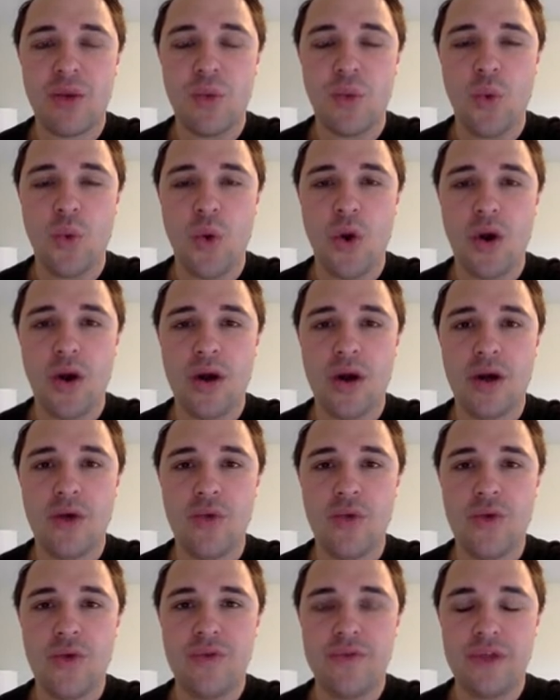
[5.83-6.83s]
War
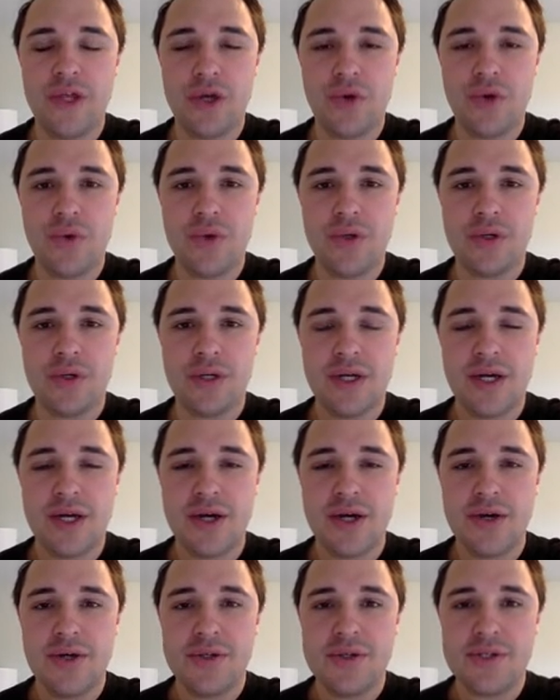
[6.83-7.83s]
review.
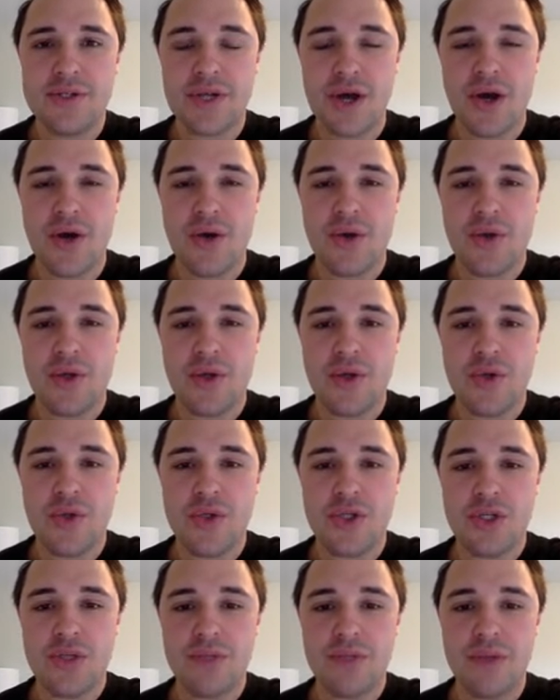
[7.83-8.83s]
So you
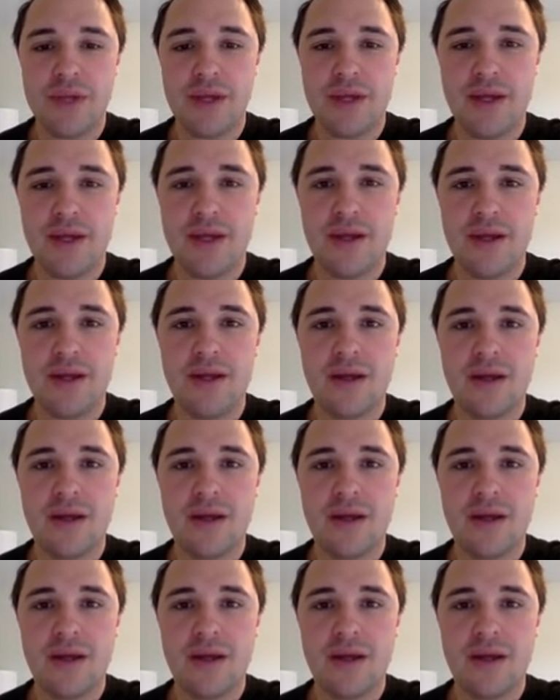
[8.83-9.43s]
should be